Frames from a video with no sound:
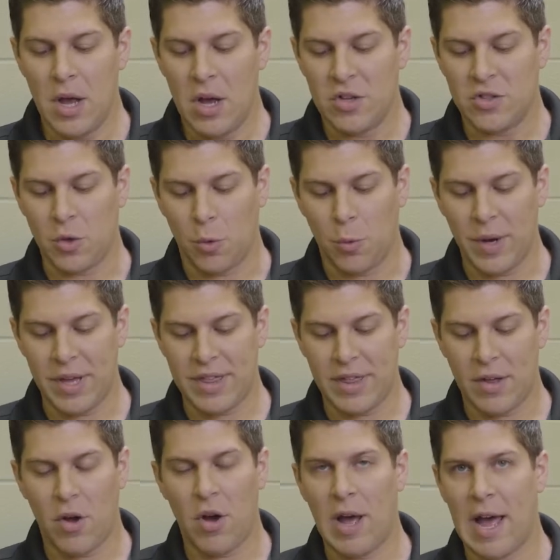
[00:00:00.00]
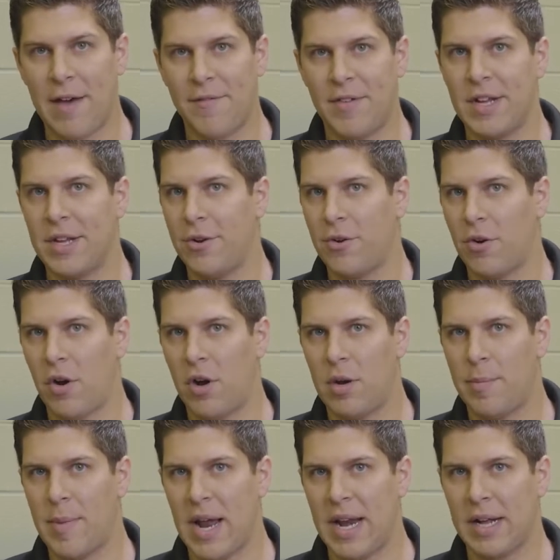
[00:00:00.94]
So with having your
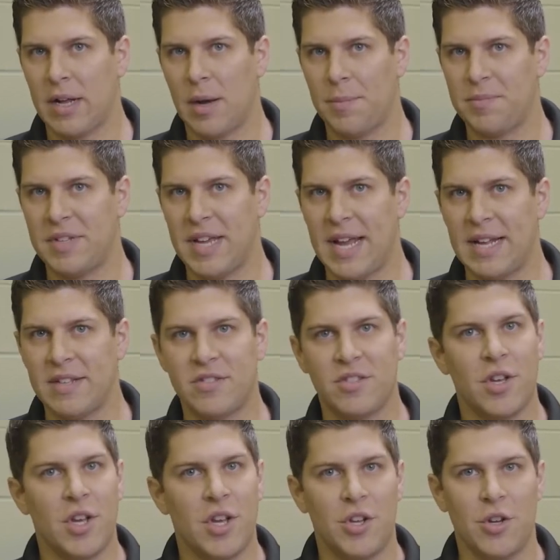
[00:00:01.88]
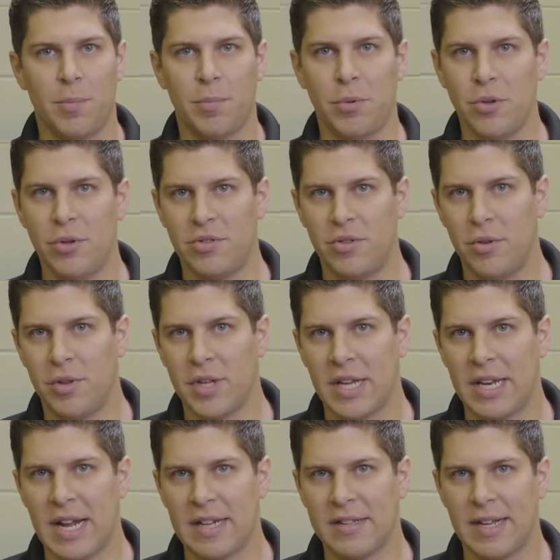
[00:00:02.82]
automatic updates, your Bluetooth
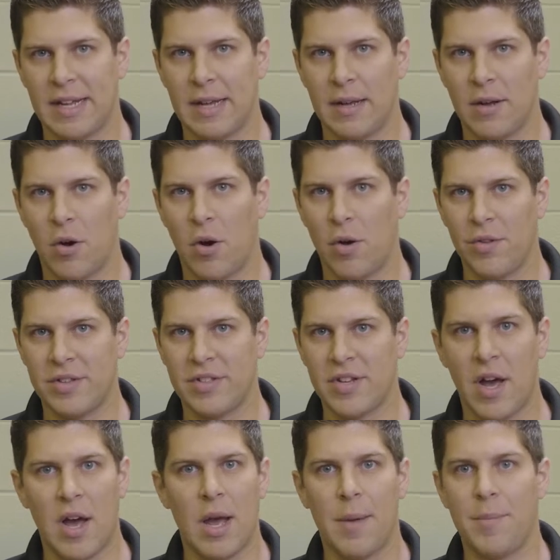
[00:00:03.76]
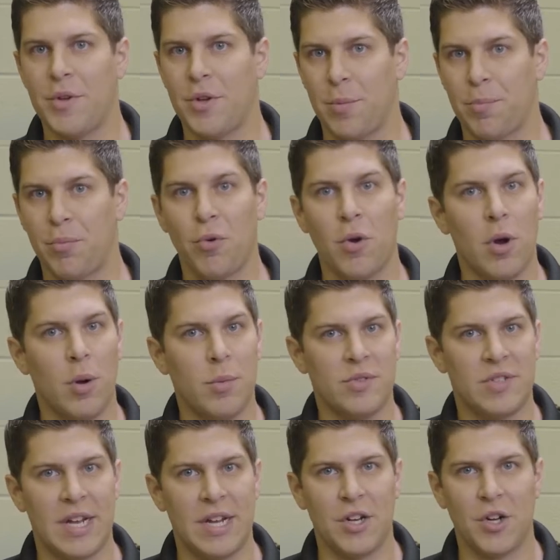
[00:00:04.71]
connecting all the time, your
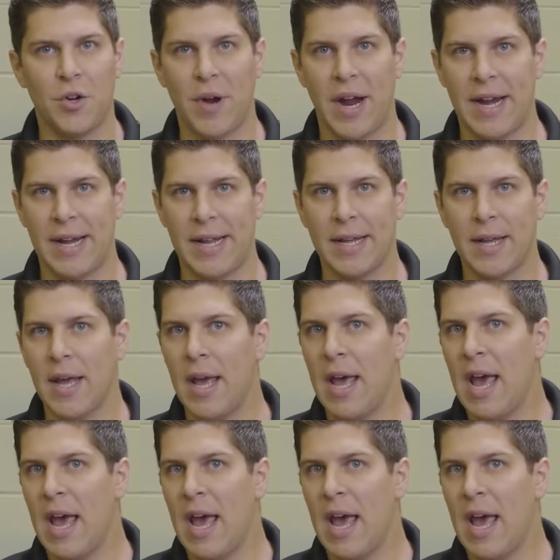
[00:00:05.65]
probes integrating,